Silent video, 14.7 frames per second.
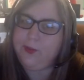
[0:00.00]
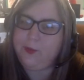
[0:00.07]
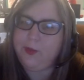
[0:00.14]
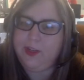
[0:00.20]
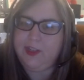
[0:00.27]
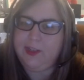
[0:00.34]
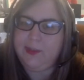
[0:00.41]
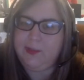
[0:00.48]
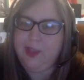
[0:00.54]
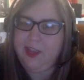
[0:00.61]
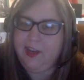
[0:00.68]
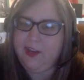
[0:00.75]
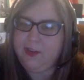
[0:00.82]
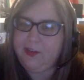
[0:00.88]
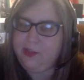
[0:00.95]
wanted to make it
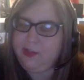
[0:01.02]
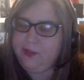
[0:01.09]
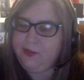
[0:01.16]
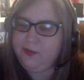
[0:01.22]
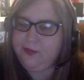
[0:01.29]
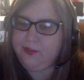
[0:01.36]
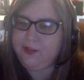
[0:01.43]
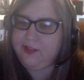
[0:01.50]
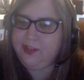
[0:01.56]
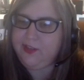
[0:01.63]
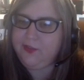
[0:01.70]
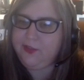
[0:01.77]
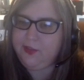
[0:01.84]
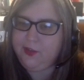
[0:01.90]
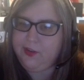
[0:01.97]
out to, because I've
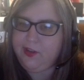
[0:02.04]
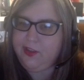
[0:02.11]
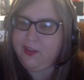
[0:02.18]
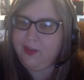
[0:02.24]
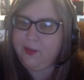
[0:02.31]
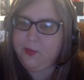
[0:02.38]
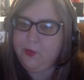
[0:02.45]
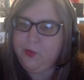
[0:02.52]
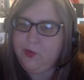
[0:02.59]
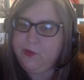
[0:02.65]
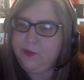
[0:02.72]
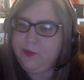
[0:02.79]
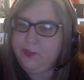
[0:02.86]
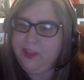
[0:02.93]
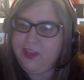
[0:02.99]
just heard nothing but
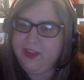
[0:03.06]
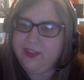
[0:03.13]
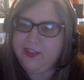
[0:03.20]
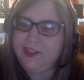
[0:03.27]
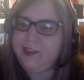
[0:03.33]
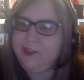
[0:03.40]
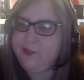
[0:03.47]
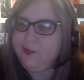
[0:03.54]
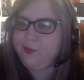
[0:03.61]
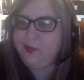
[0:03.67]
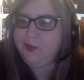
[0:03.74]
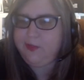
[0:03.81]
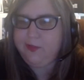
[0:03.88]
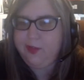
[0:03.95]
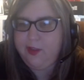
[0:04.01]
wonderful things, and it looks
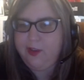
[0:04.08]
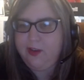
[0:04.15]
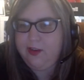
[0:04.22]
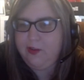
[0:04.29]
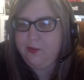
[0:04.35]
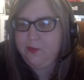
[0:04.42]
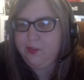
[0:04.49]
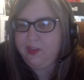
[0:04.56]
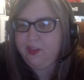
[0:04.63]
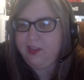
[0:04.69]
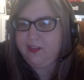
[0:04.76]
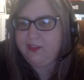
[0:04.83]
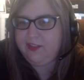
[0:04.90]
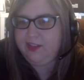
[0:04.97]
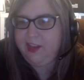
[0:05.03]
really fun and really
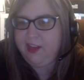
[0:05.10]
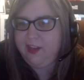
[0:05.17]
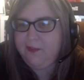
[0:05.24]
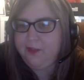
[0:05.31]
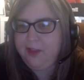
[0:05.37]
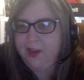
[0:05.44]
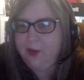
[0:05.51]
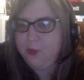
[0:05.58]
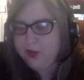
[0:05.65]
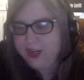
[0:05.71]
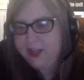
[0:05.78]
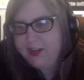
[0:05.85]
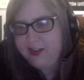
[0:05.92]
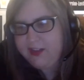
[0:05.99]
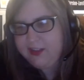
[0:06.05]
fan
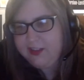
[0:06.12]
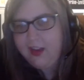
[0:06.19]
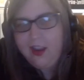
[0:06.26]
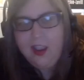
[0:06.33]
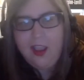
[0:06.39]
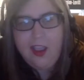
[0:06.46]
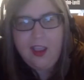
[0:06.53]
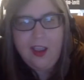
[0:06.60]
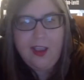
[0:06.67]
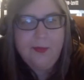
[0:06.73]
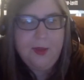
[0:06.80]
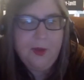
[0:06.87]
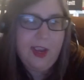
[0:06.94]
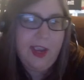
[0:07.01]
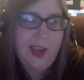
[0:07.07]
oriented.
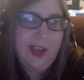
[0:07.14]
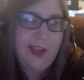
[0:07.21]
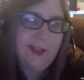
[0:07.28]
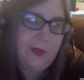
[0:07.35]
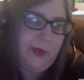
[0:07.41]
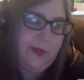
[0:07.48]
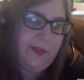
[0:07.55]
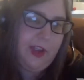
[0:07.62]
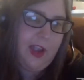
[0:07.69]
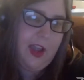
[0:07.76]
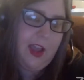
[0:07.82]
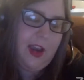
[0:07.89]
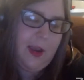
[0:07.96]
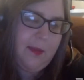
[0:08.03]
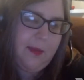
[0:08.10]
Okay, so we've
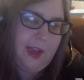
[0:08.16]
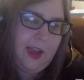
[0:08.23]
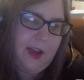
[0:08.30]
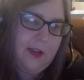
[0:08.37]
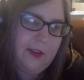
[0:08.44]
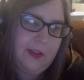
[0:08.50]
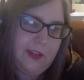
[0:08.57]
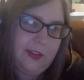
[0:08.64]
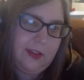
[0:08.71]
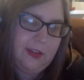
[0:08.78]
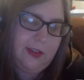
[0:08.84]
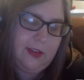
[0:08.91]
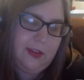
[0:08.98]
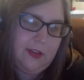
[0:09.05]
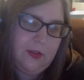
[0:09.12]
got about
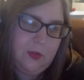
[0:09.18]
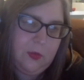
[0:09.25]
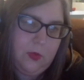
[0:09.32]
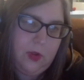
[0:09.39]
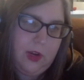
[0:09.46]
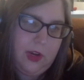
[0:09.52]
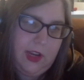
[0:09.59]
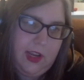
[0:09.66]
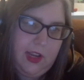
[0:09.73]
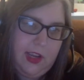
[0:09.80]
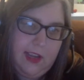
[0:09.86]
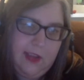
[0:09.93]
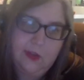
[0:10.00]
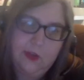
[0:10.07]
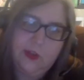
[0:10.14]

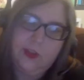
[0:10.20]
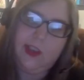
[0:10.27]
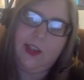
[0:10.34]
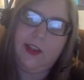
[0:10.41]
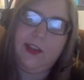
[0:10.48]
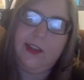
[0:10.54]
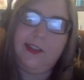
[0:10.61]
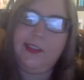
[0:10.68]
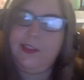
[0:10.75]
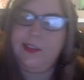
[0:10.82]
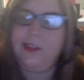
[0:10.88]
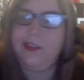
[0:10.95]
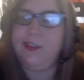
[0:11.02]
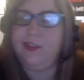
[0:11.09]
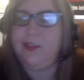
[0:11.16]
20-ish
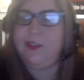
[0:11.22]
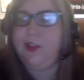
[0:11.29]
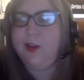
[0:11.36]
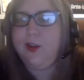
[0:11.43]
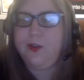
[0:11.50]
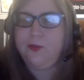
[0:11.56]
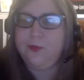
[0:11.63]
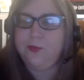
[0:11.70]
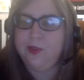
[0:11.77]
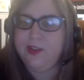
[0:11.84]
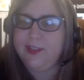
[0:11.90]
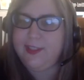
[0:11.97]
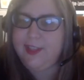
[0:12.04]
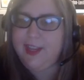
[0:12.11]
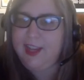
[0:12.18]
seconds, so we're gonna
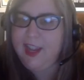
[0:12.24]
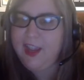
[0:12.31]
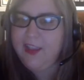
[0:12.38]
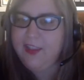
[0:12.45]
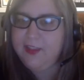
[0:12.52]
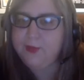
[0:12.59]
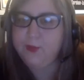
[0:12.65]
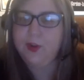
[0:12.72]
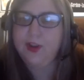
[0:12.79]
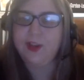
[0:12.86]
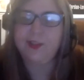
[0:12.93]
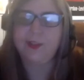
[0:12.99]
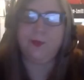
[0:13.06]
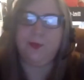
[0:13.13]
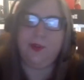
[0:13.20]
see how this
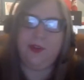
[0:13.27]
works.